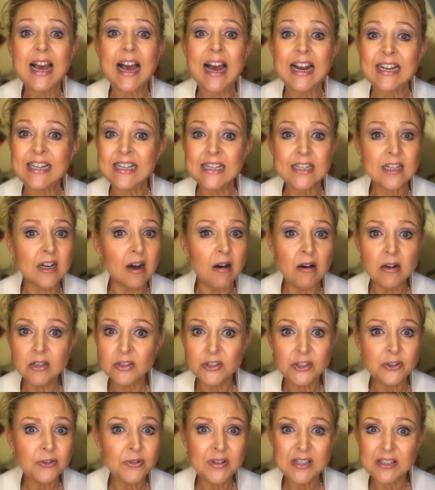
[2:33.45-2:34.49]
and it can't
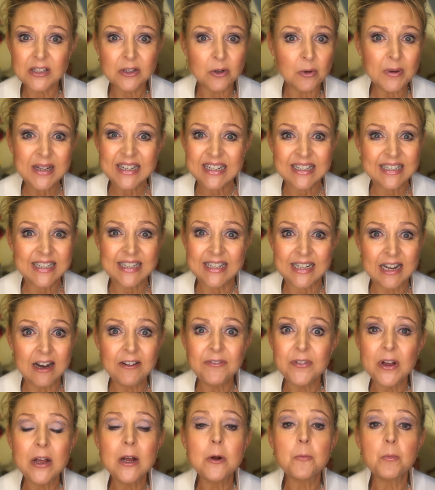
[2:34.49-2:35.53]
do this quickly
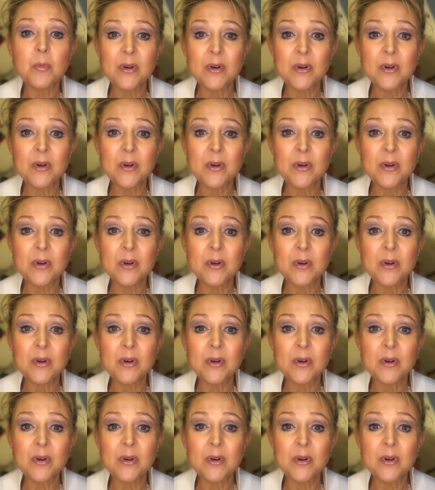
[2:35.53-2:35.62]
enough